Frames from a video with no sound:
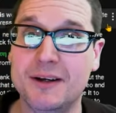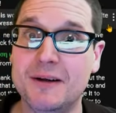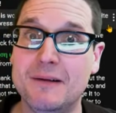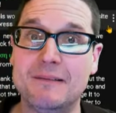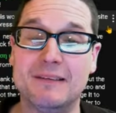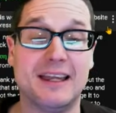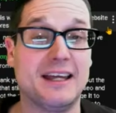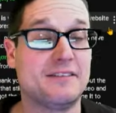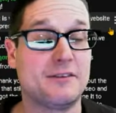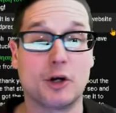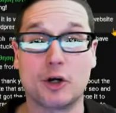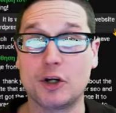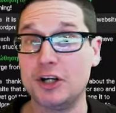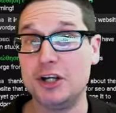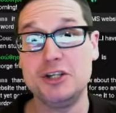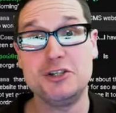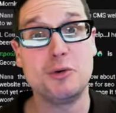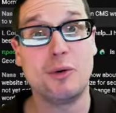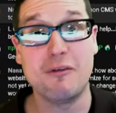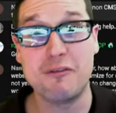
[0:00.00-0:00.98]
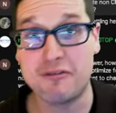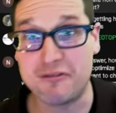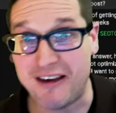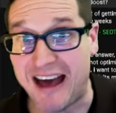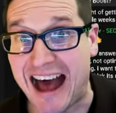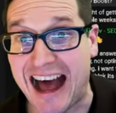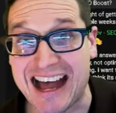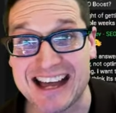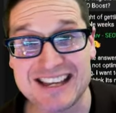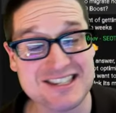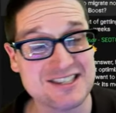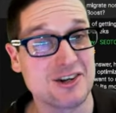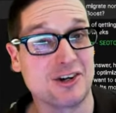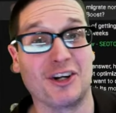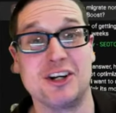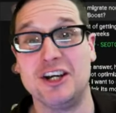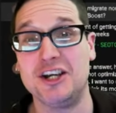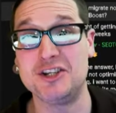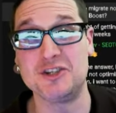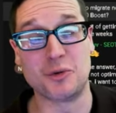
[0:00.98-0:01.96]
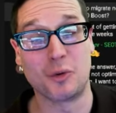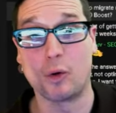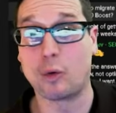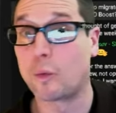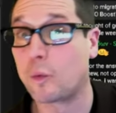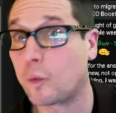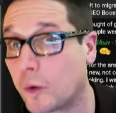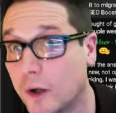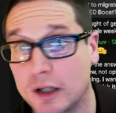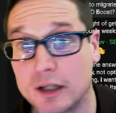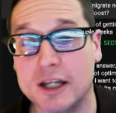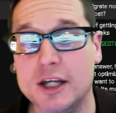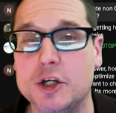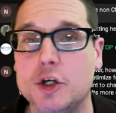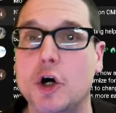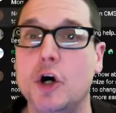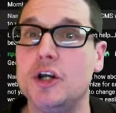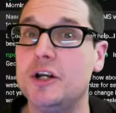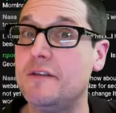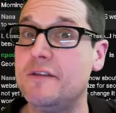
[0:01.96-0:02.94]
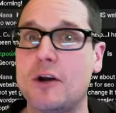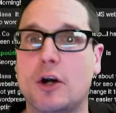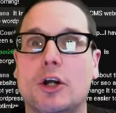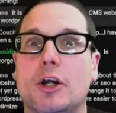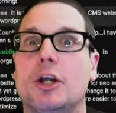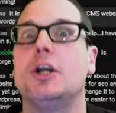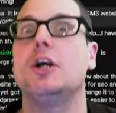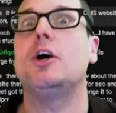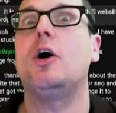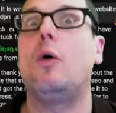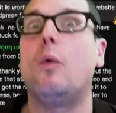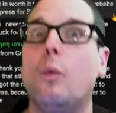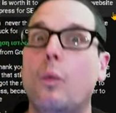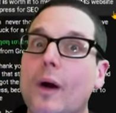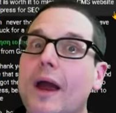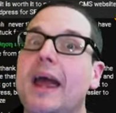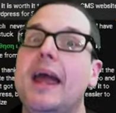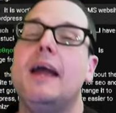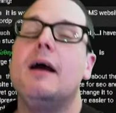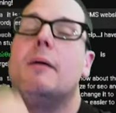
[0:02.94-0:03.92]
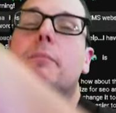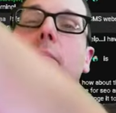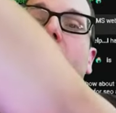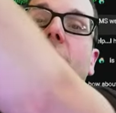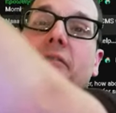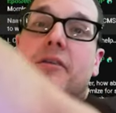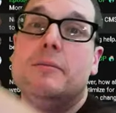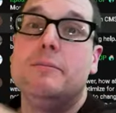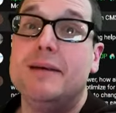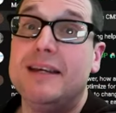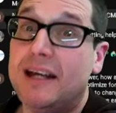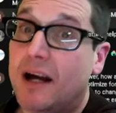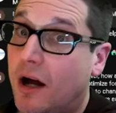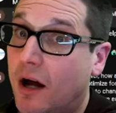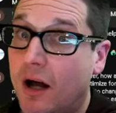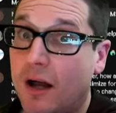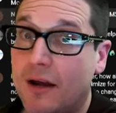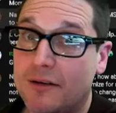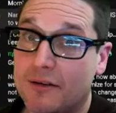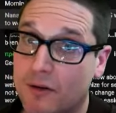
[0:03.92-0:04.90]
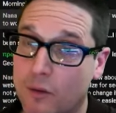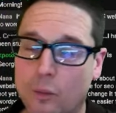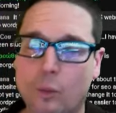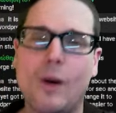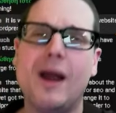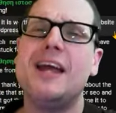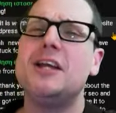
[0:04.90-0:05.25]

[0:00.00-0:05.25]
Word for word: Like they're going to do it fast, they're going to do it really good, and they're going to go way above and beyond, way